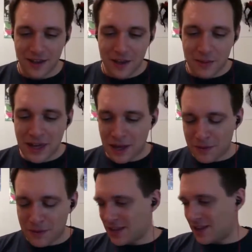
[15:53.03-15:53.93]
But yeah, I
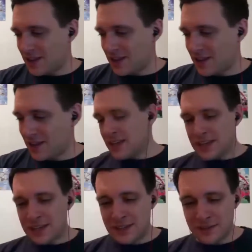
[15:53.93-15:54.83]
mean,
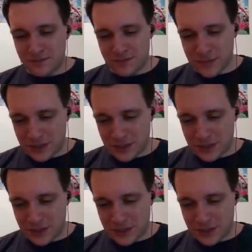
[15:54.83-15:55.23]
the